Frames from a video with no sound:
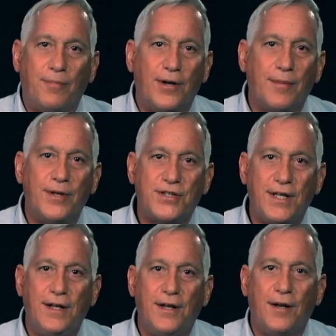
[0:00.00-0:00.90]
put a
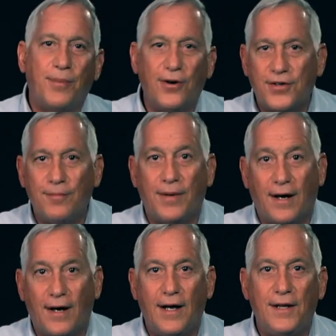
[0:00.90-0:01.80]
machine and a person
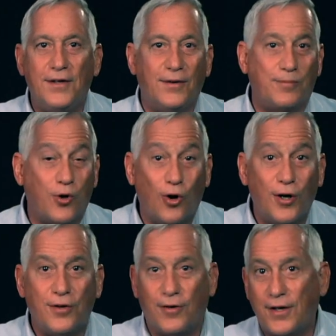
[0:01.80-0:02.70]
behind a
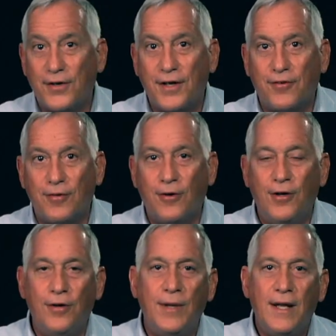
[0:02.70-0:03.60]
curtain or in a different
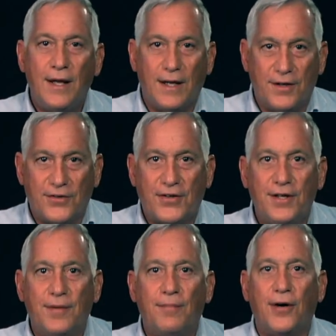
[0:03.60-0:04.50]
room, and you
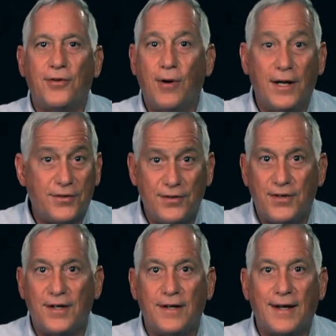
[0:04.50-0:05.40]
send them both questions
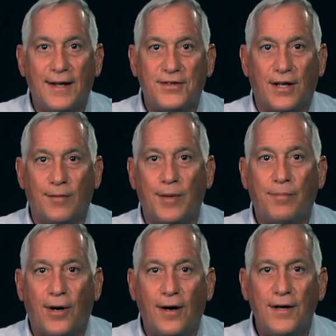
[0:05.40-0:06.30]
and you can't tell them
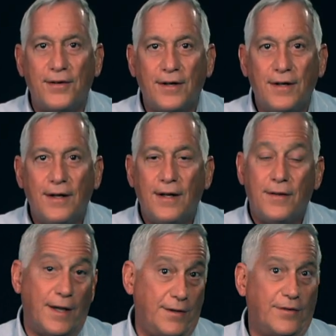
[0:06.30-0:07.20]
apart,
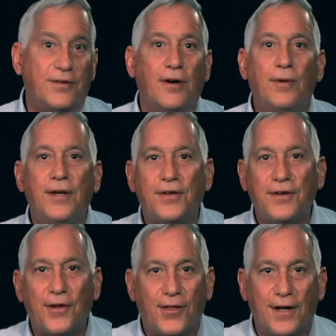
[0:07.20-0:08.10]
then there's no reason
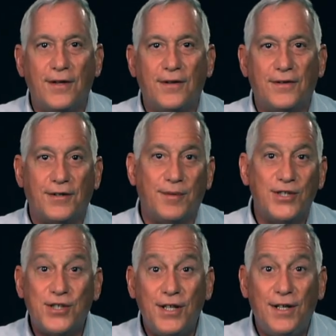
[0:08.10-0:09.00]
to think that the
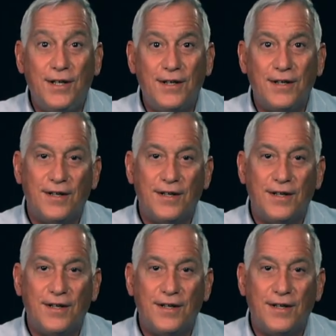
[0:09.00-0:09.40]
machine